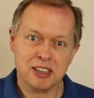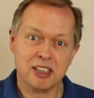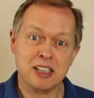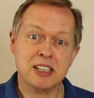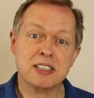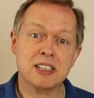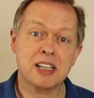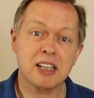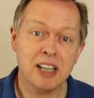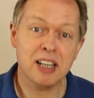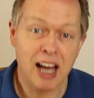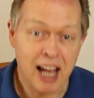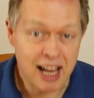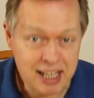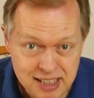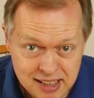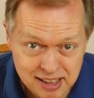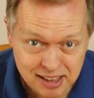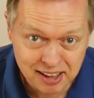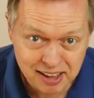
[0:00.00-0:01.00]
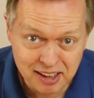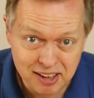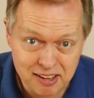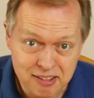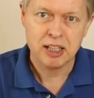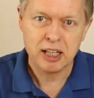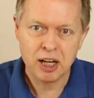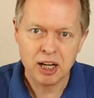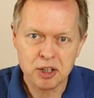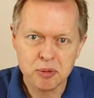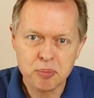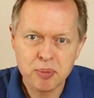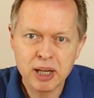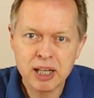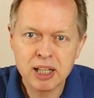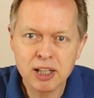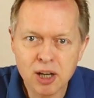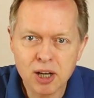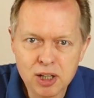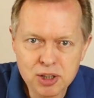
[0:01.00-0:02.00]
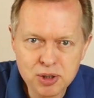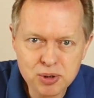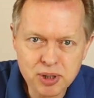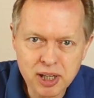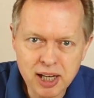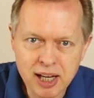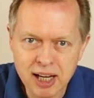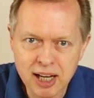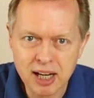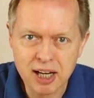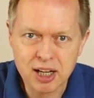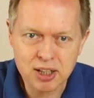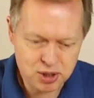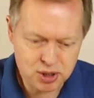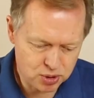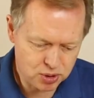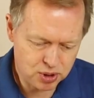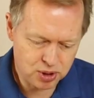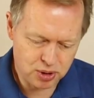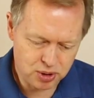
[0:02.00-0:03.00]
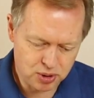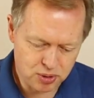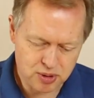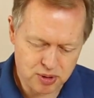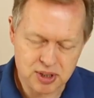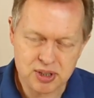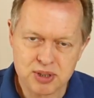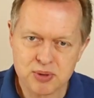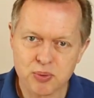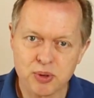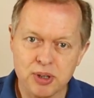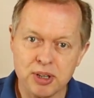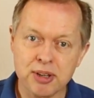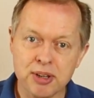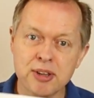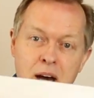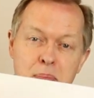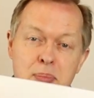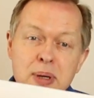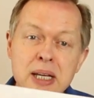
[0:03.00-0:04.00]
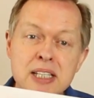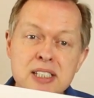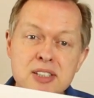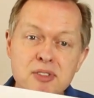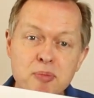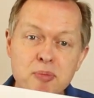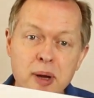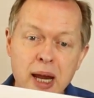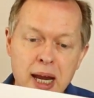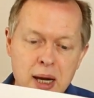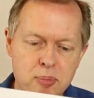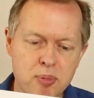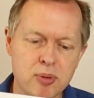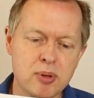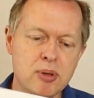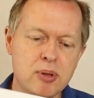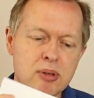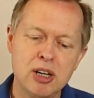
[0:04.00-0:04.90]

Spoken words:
is a classic. Now, depending on your age, you can do this with a piece of paper.